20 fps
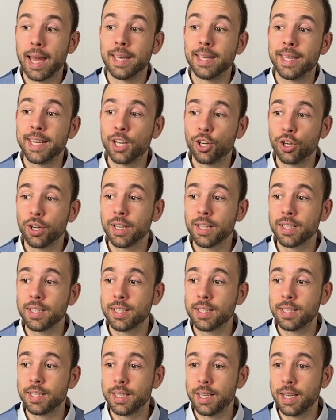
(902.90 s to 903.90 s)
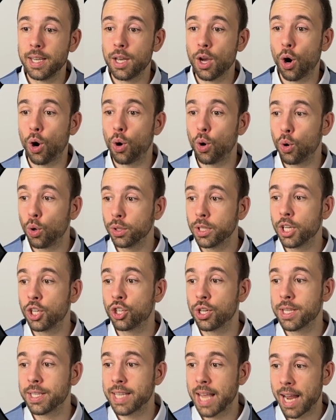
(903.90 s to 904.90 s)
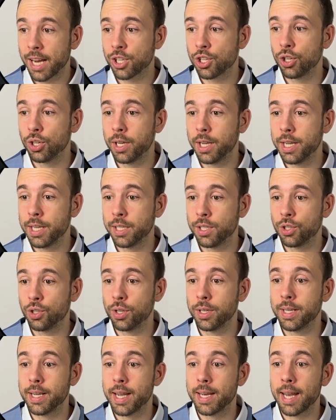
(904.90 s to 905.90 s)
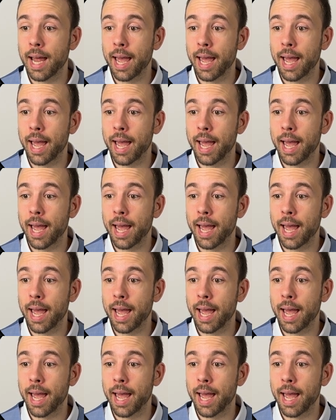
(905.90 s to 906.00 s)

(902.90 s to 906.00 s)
And here you can see all the transaction history that